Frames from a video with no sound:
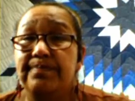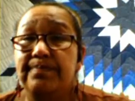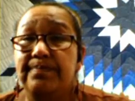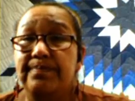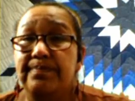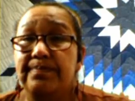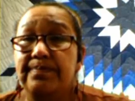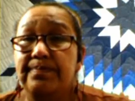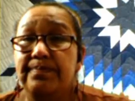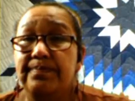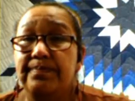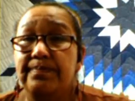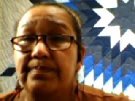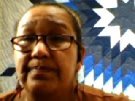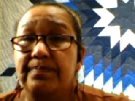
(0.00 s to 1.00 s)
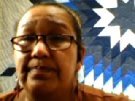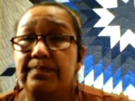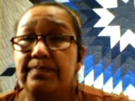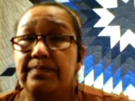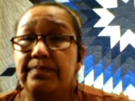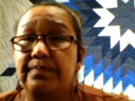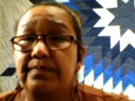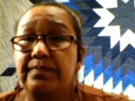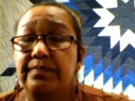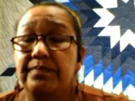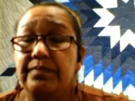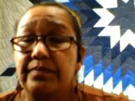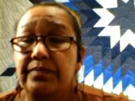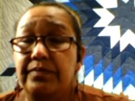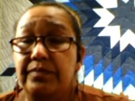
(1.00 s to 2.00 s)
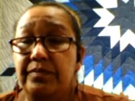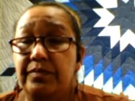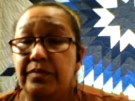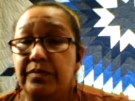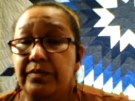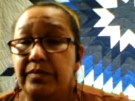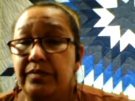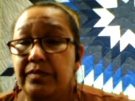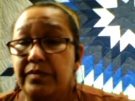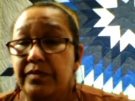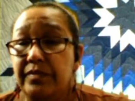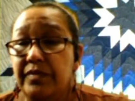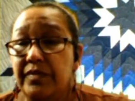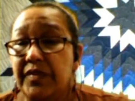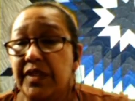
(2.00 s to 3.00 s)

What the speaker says: [no speech]